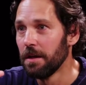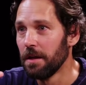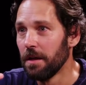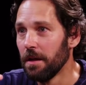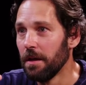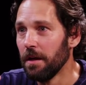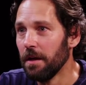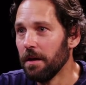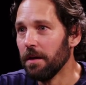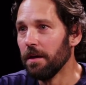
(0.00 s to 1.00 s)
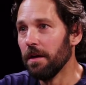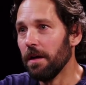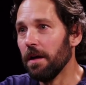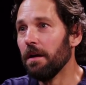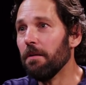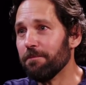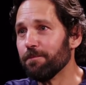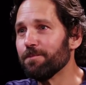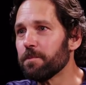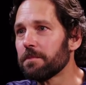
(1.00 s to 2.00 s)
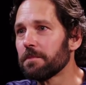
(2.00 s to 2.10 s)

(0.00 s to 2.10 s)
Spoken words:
No one is speaking in this clip.